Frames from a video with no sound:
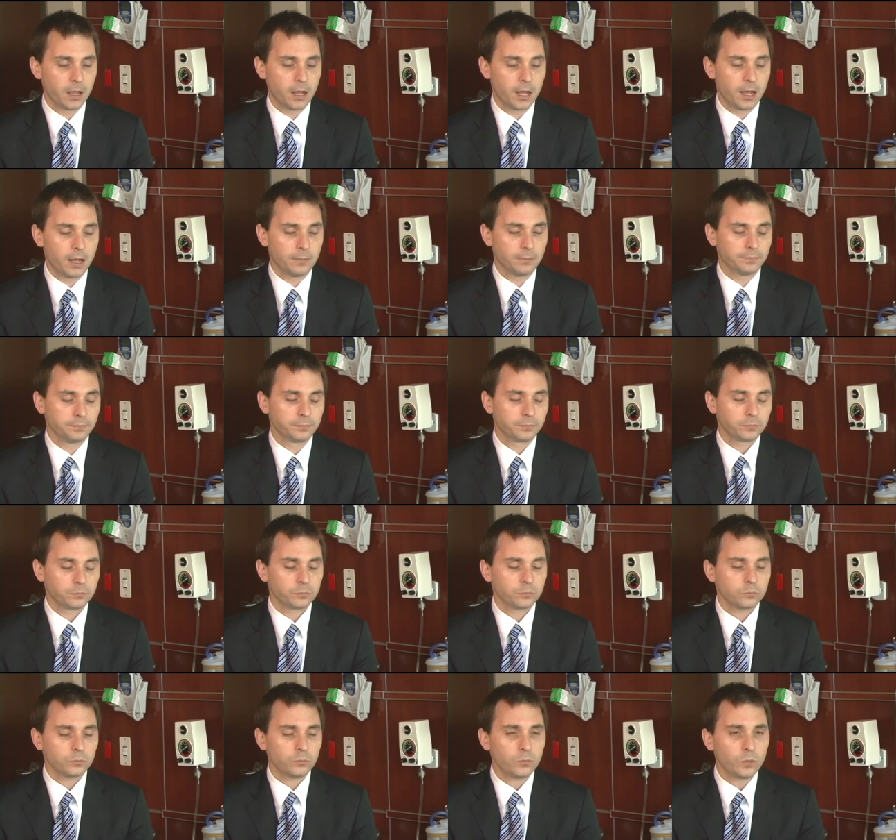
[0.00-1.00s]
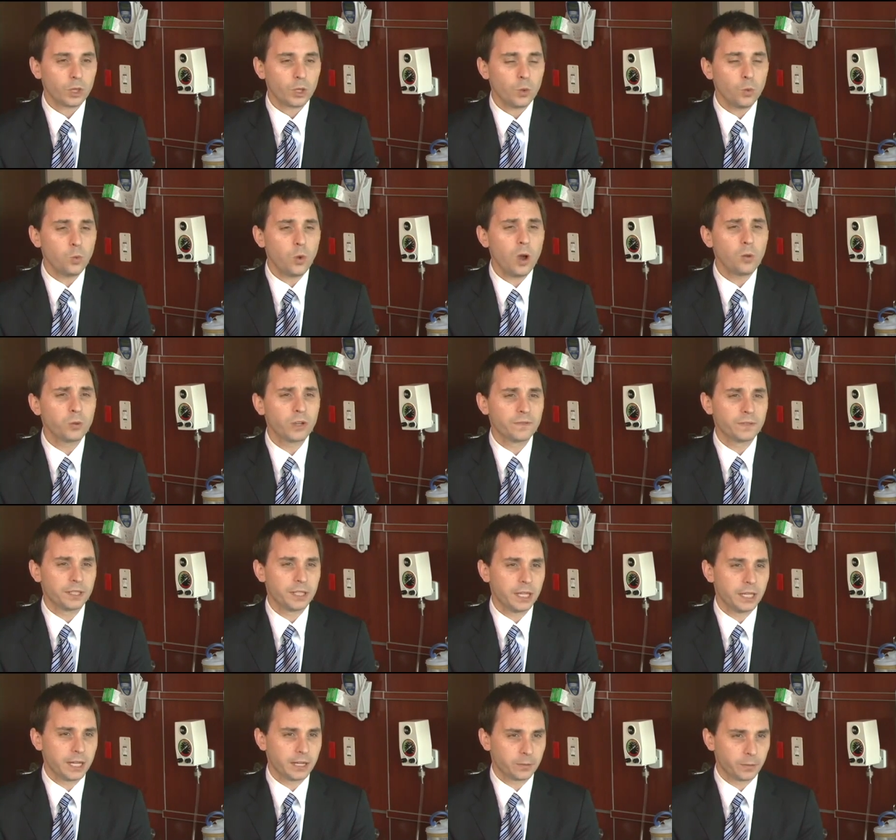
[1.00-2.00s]
Um, what we've
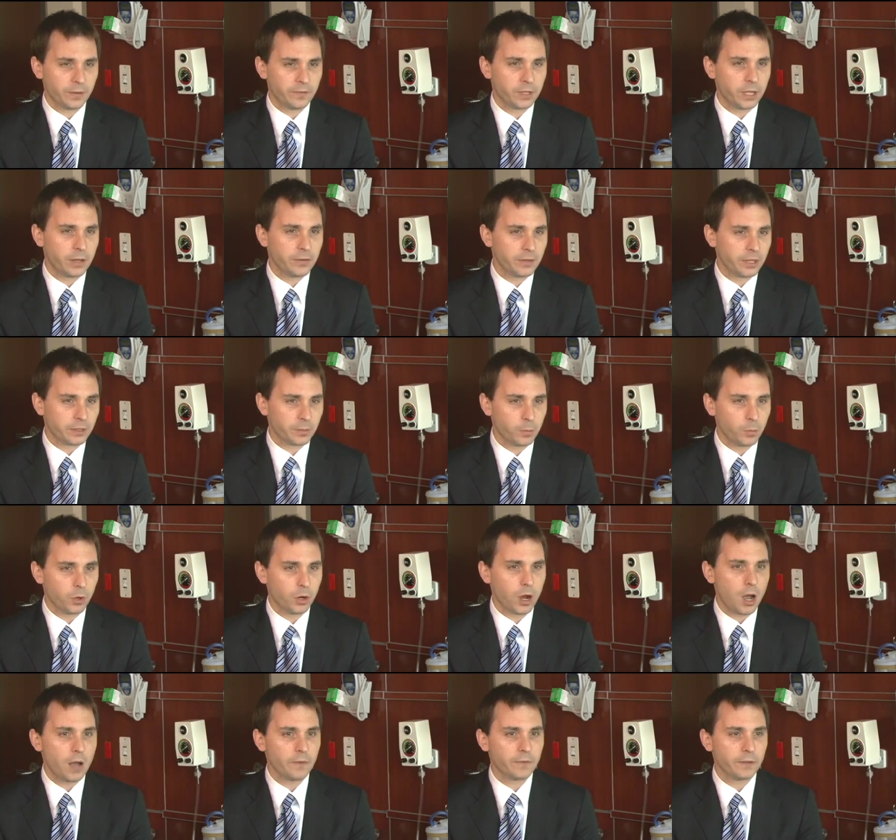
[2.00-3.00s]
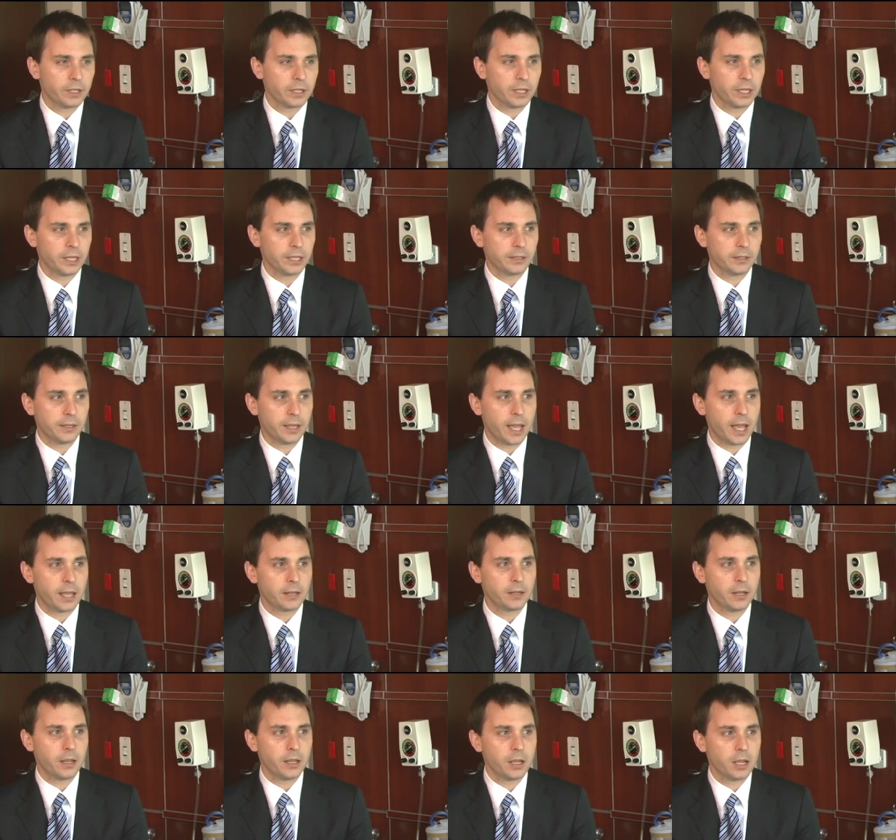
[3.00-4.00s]
seen as we've done this more often is
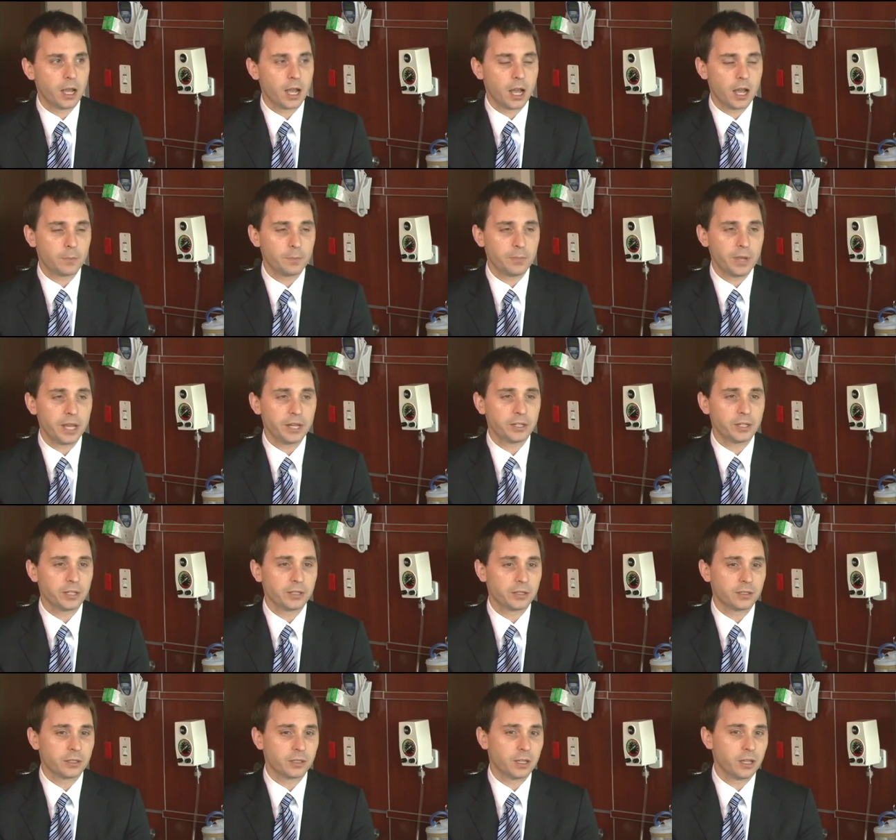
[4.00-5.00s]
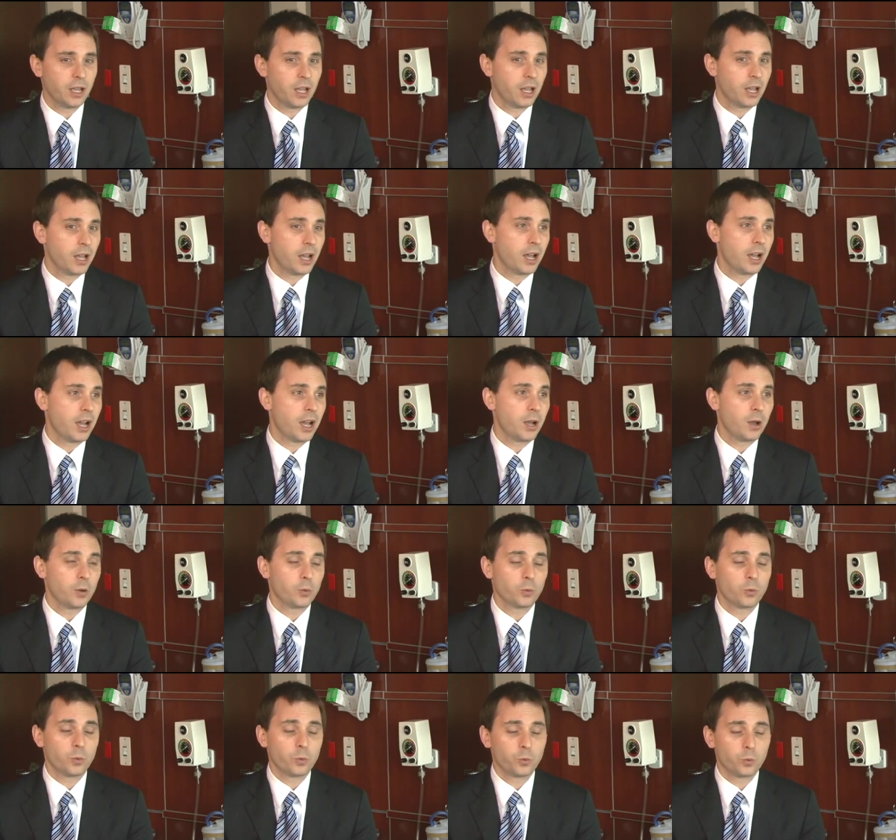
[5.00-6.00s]
that uh, patients' uh,
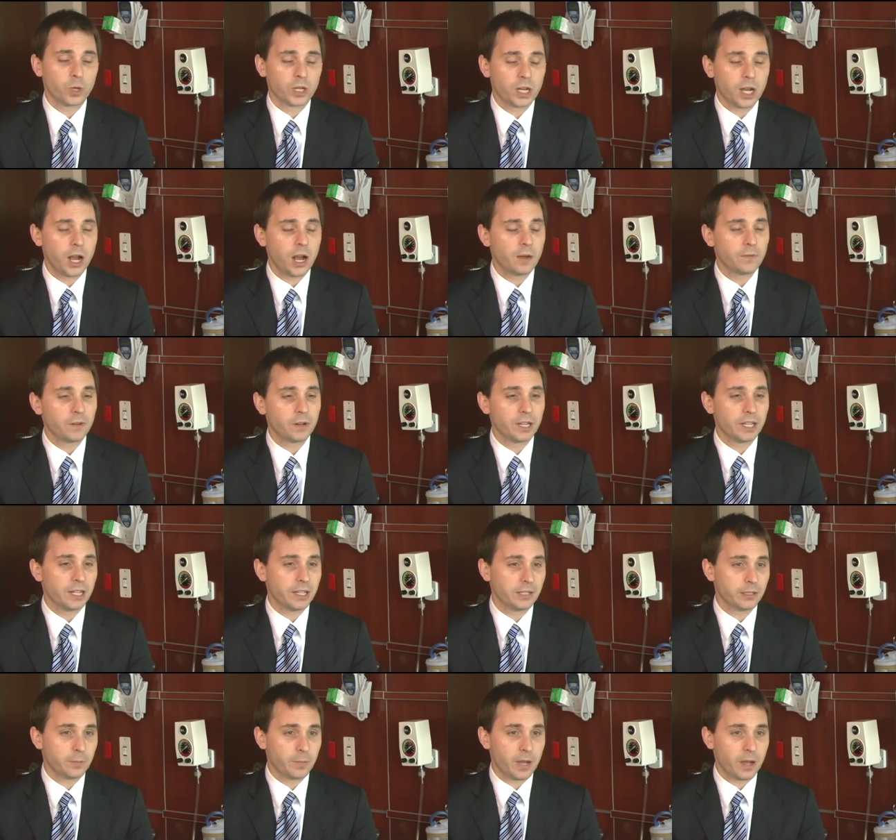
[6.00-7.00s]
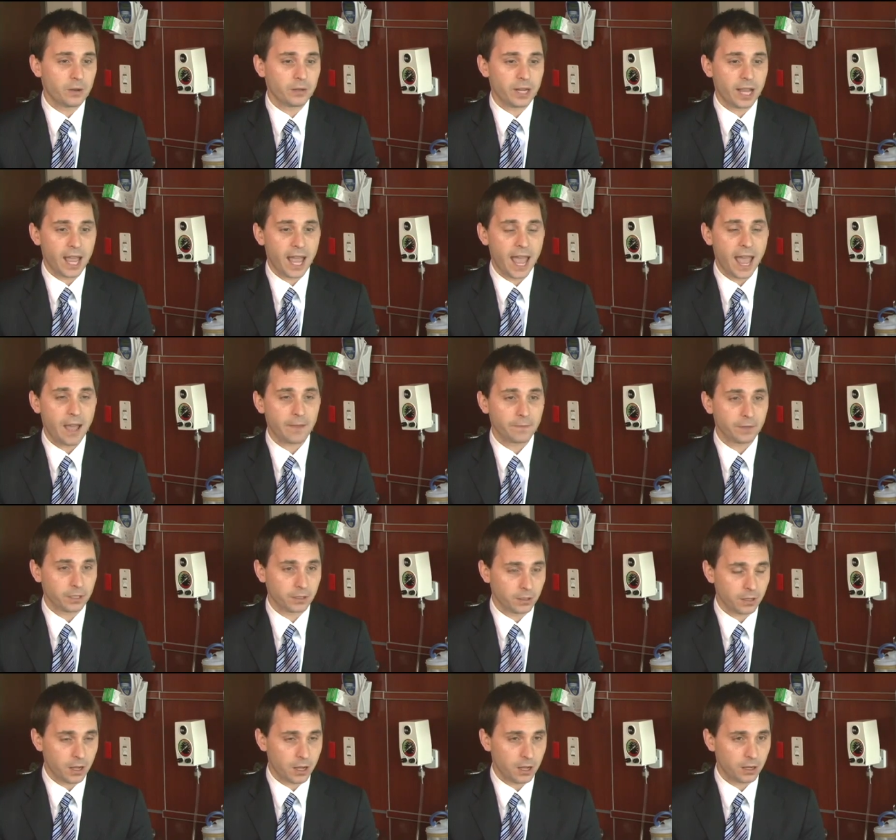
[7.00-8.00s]
recovery is about half
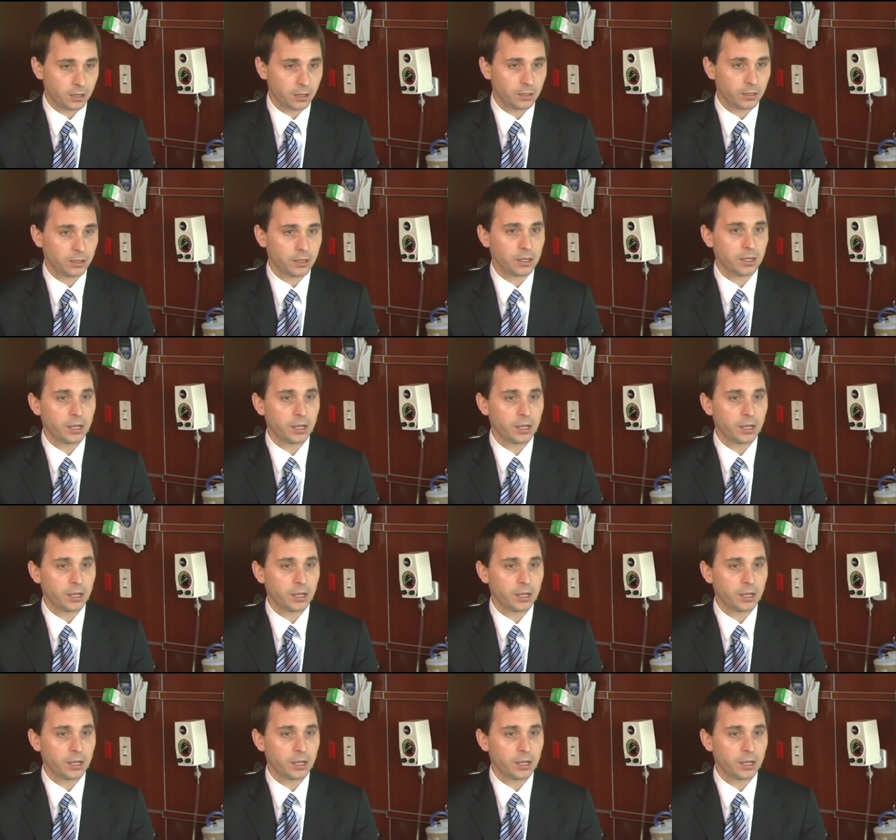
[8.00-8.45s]
as long.